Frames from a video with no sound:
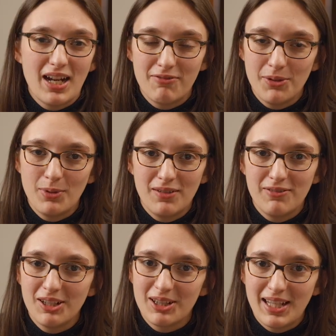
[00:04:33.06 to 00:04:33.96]
every one of
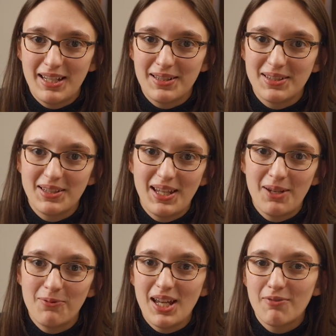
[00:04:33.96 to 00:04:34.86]
our clients,
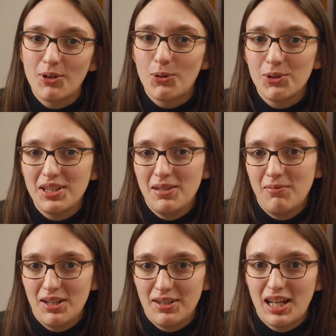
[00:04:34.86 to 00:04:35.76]
and we have a whole team
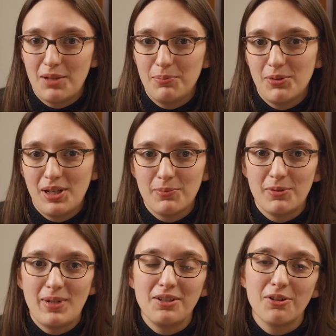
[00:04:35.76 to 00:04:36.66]
here to help you
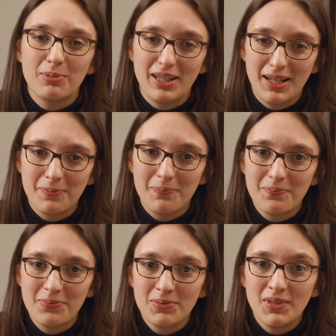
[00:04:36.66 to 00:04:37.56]
implement your plan.
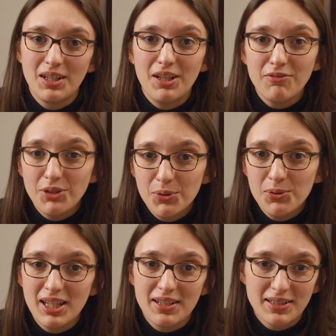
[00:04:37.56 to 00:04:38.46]
If you,
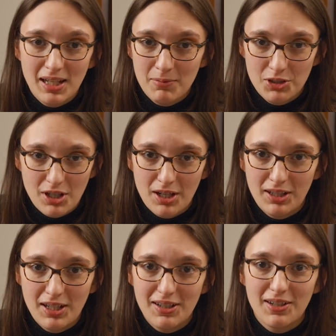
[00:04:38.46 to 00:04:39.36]
like Sam and
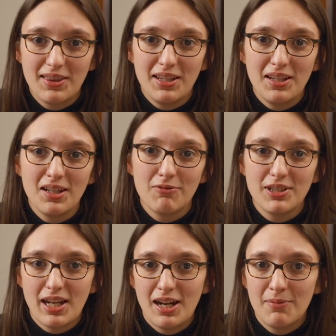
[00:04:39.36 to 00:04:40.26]
Charlie, are thinking of
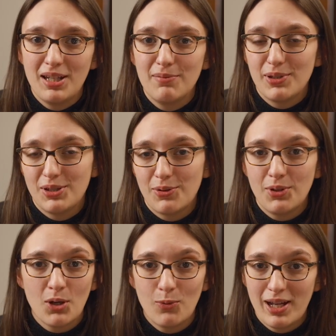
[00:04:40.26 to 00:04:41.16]
retirement but don't
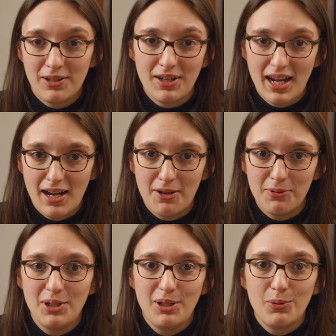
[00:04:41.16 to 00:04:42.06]
know when or how,
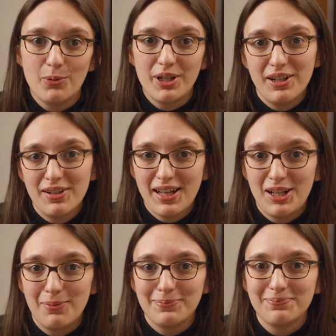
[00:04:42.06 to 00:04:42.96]
we're here to
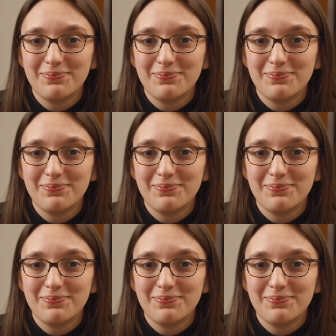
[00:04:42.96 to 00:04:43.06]
help.